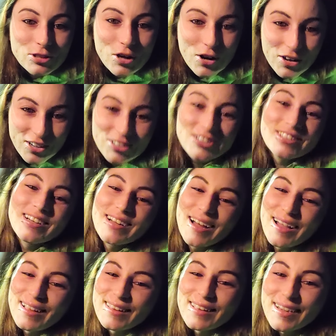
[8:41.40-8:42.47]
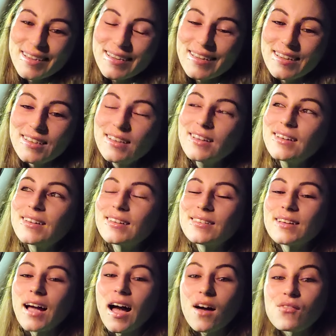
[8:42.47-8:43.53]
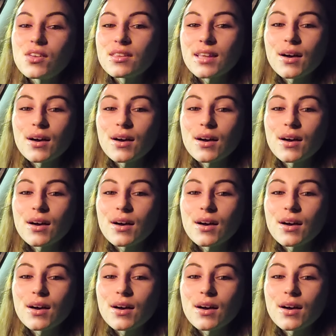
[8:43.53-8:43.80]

charge. I like having